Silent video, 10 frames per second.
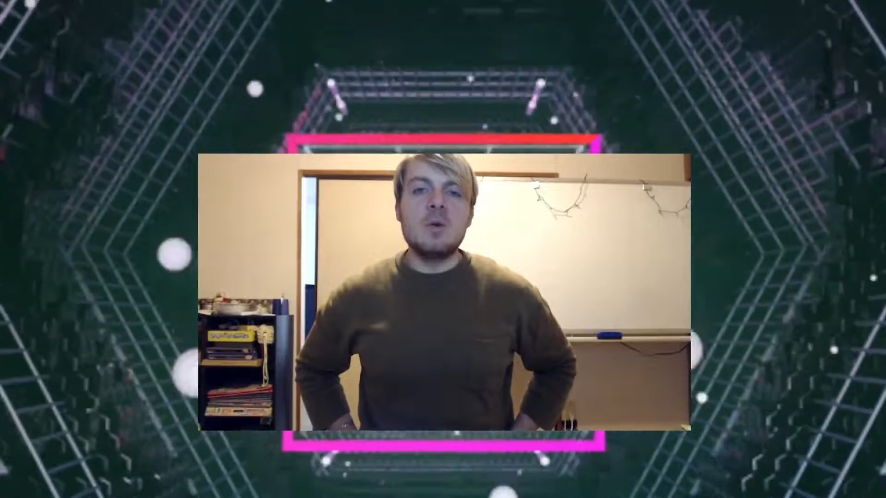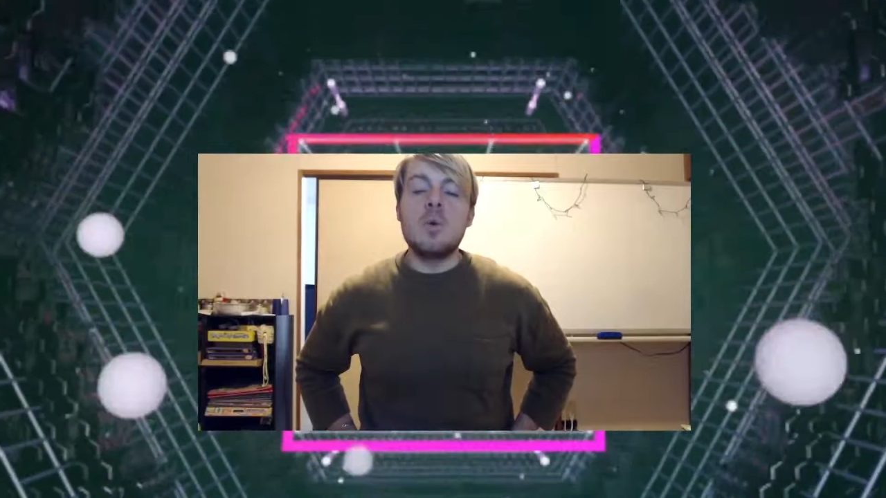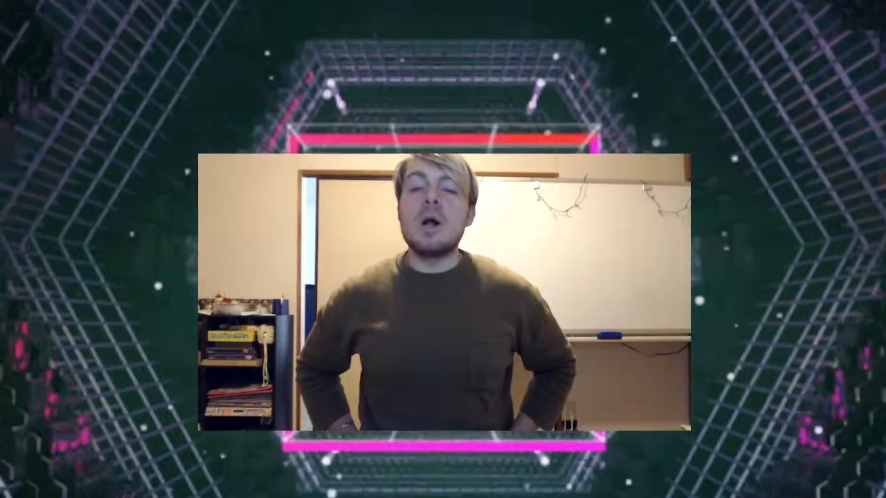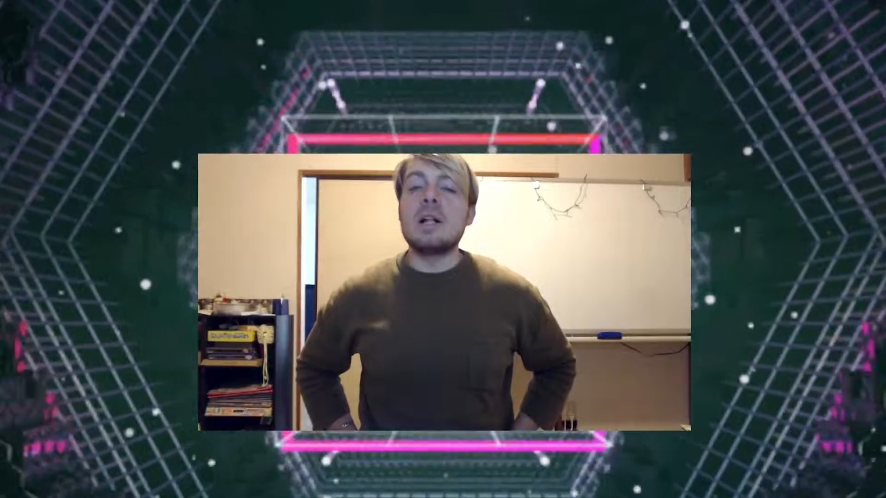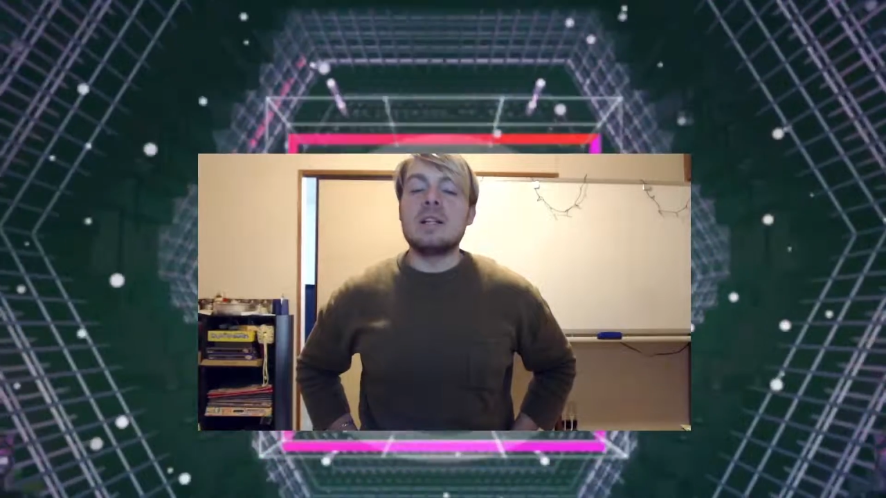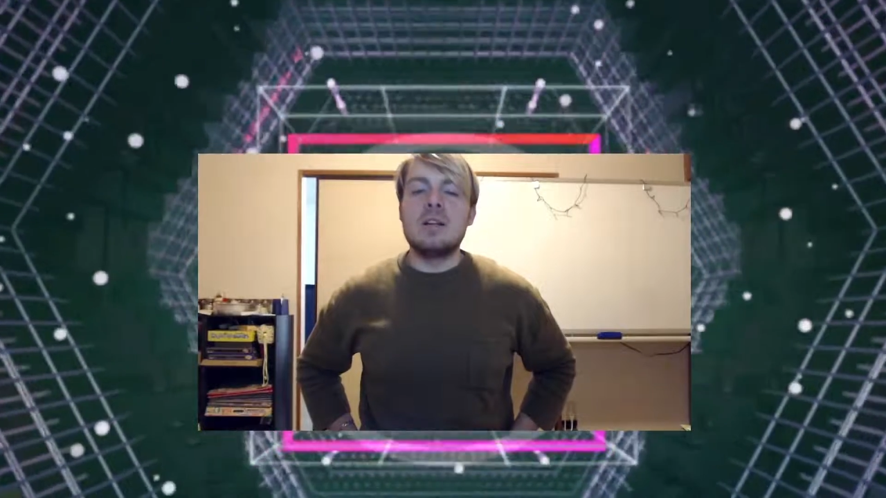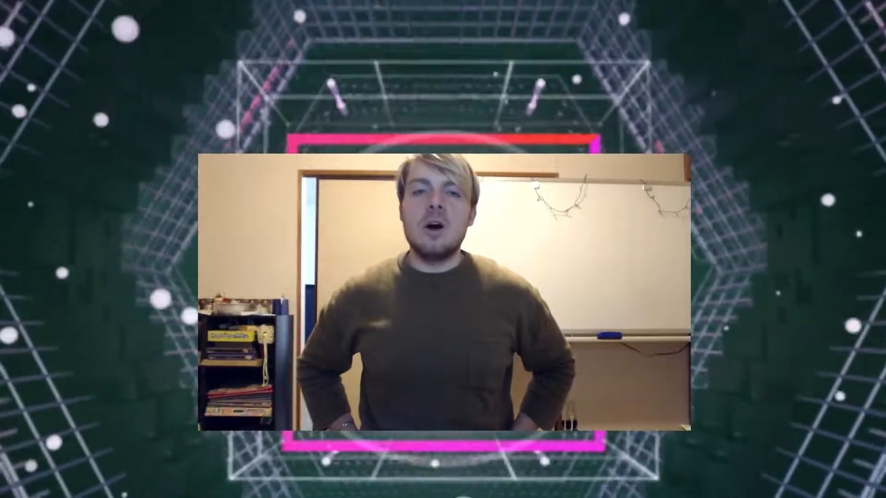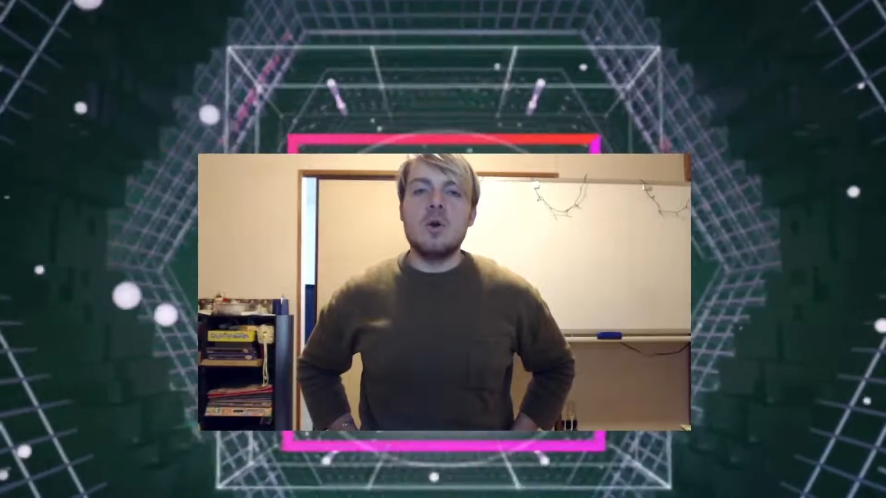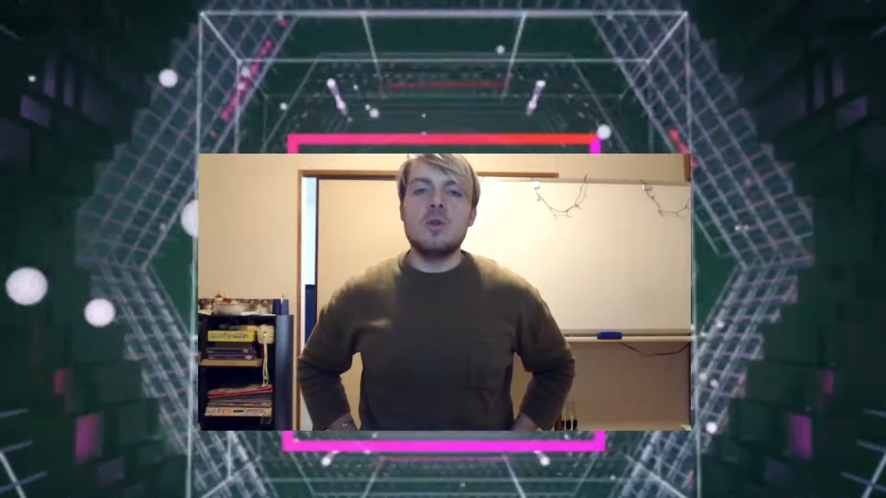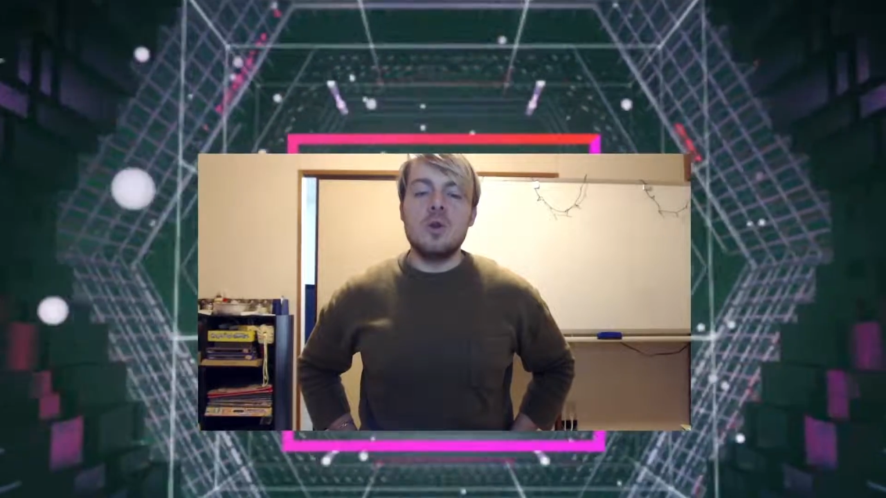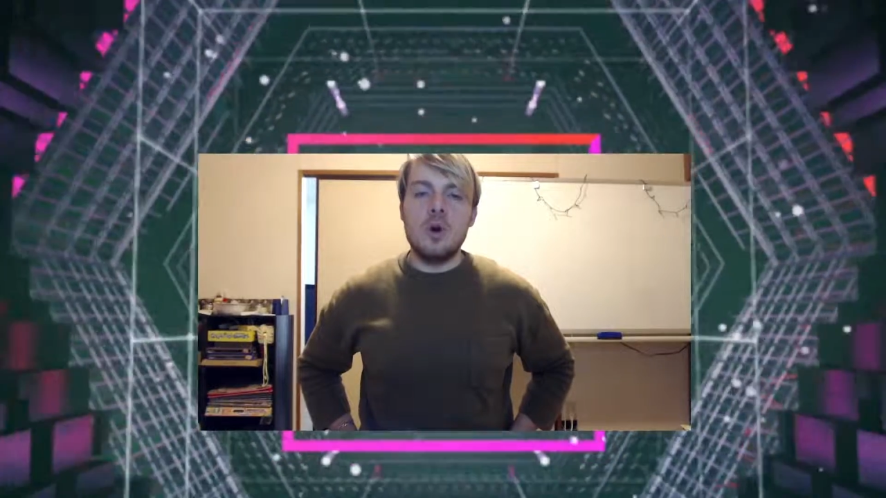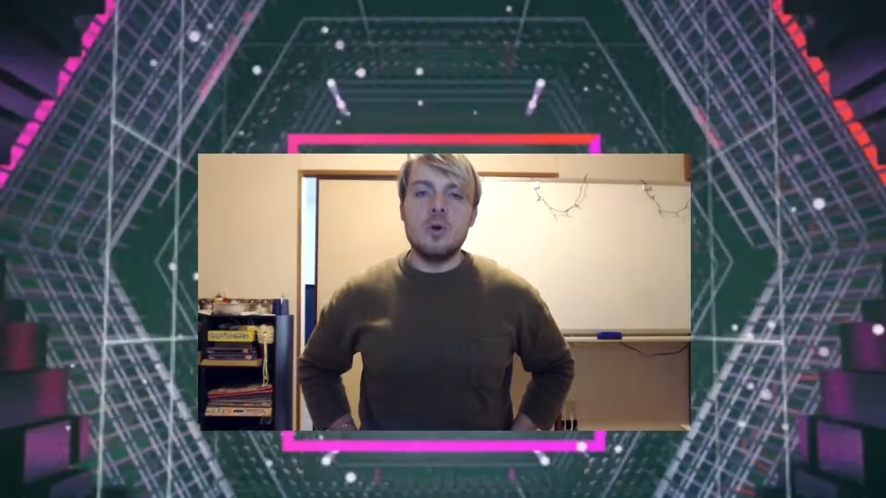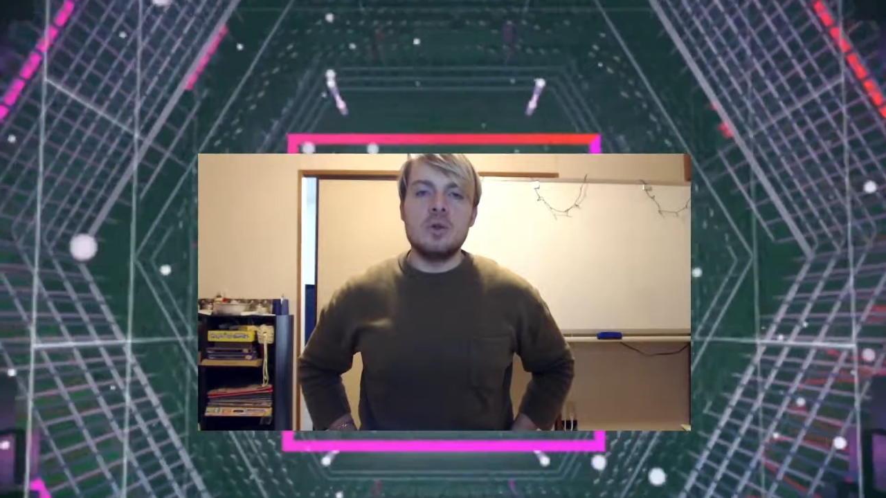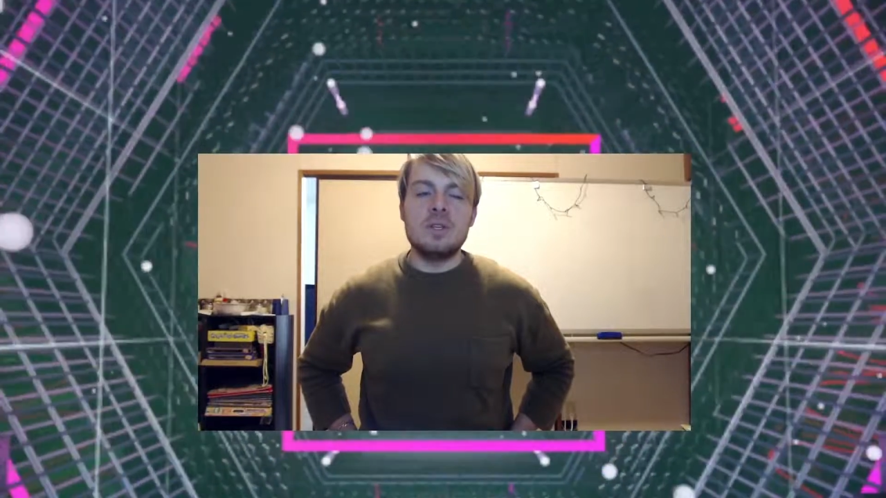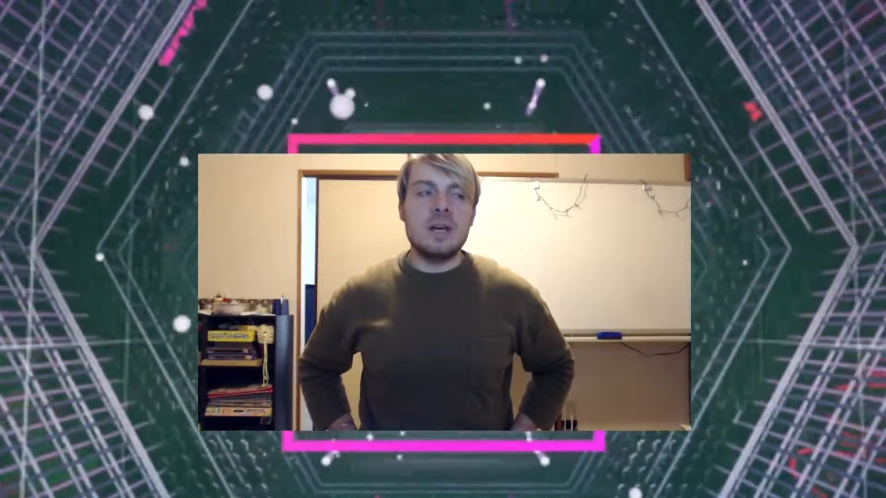well
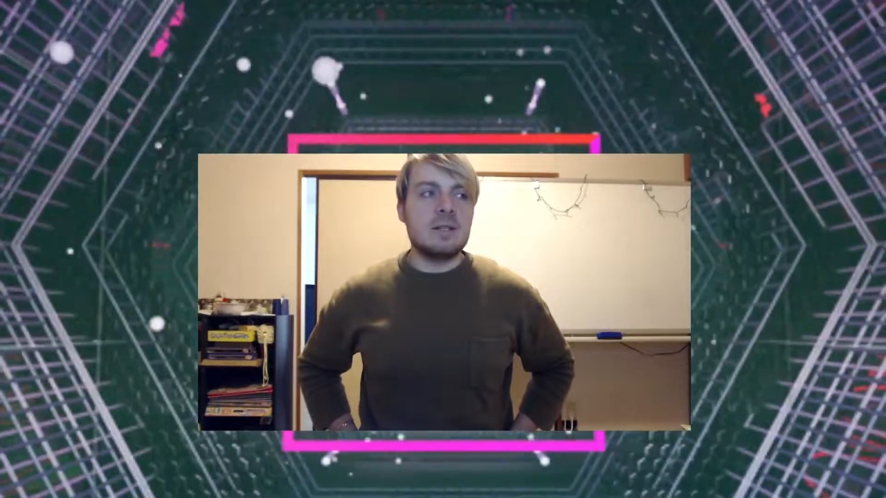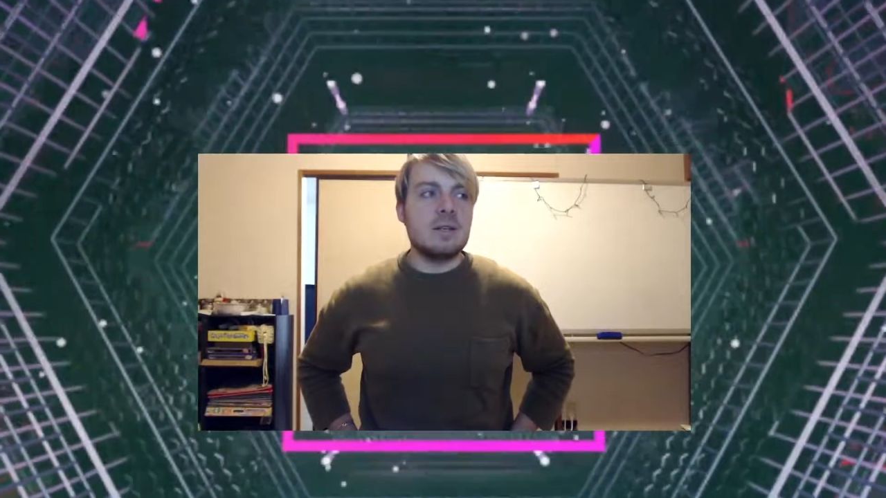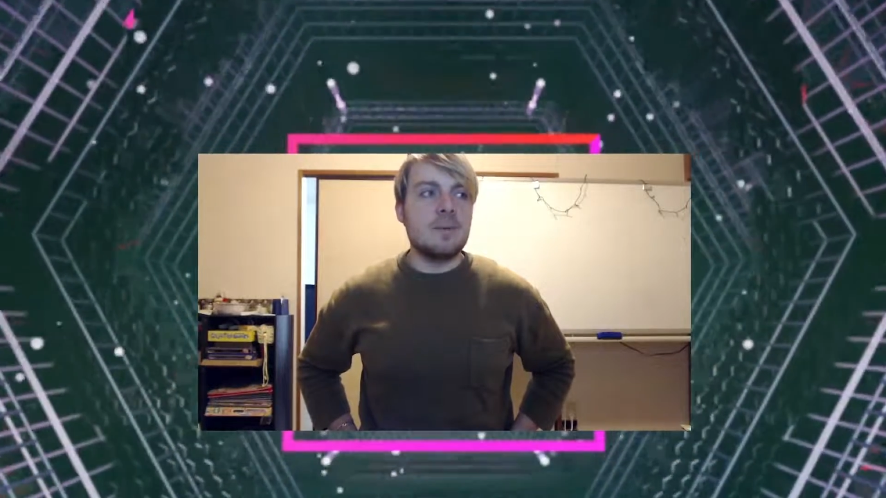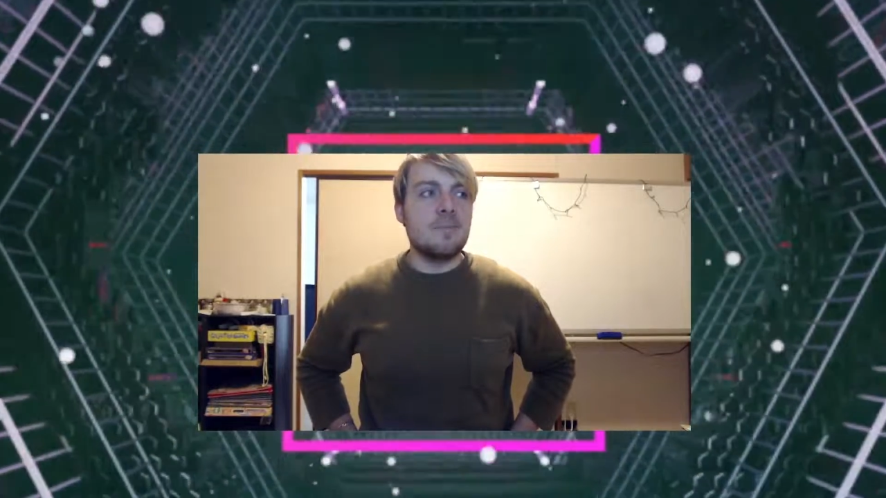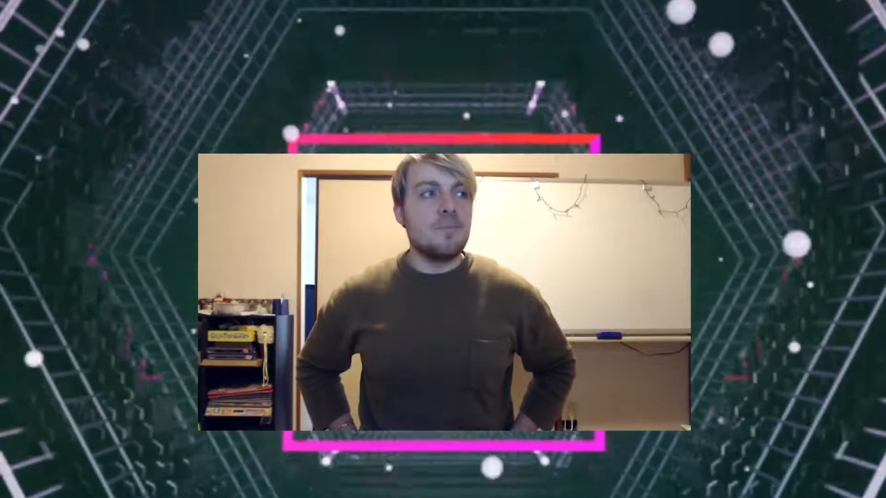known that the